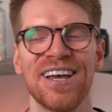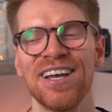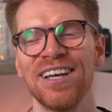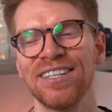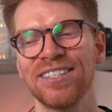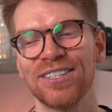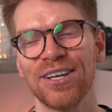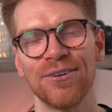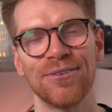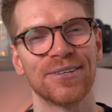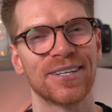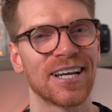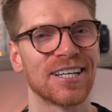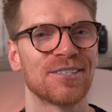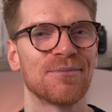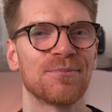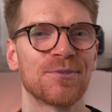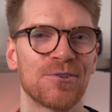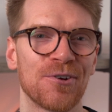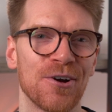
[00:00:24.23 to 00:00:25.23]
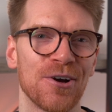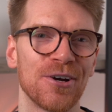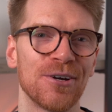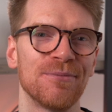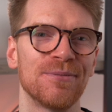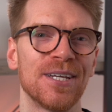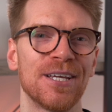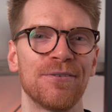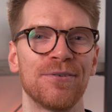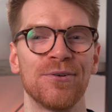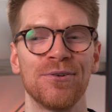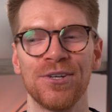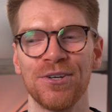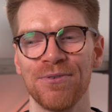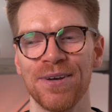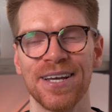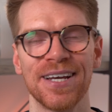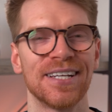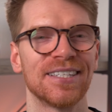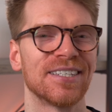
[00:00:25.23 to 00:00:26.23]
So get subscribed if you're new
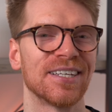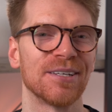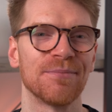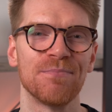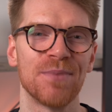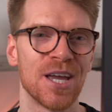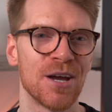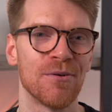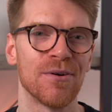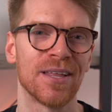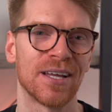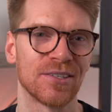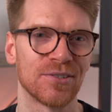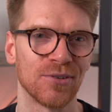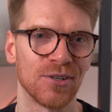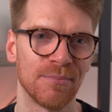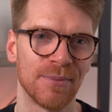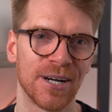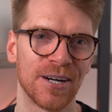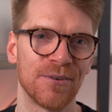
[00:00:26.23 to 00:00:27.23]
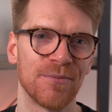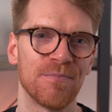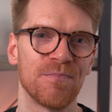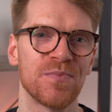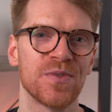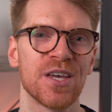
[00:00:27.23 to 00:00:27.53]
here to hear what that's all about.